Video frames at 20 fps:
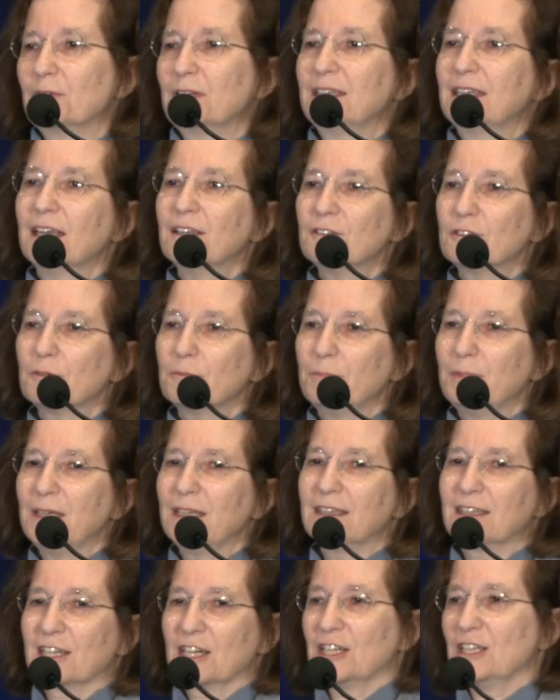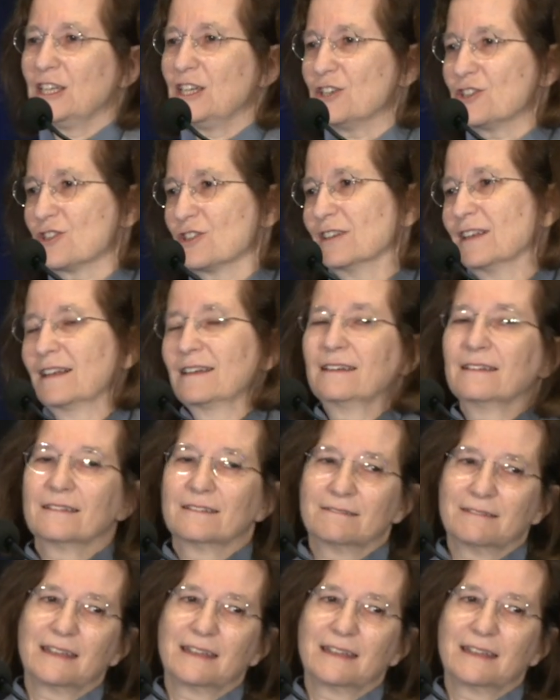we tend to be traditional.